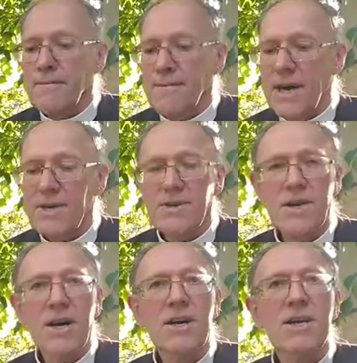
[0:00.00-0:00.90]
They're good
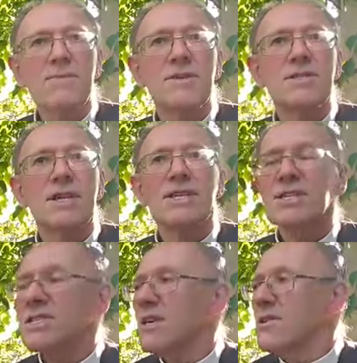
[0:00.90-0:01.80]
arguments, they
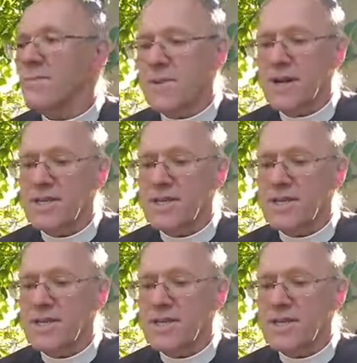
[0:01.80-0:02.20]
just don't apply